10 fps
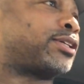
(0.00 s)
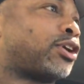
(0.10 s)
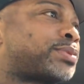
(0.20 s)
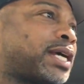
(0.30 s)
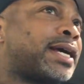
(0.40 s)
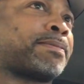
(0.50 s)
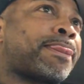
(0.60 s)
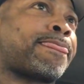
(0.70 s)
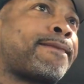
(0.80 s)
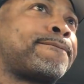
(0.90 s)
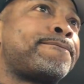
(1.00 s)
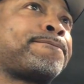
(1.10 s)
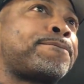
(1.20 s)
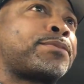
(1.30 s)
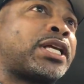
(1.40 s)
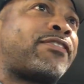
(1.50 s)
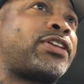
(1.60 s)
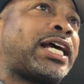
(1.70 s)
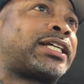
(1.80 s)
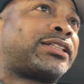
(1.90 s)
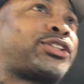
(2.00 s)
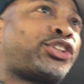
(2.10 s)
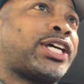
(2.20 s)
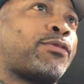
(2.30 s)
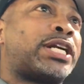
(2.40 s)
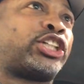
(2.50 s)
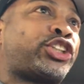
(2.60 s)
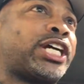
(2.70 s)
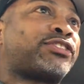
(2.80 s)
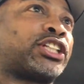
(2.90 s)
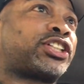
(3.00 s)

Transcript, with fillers: You know what I'm saying? I feel like it's shift when it shifts.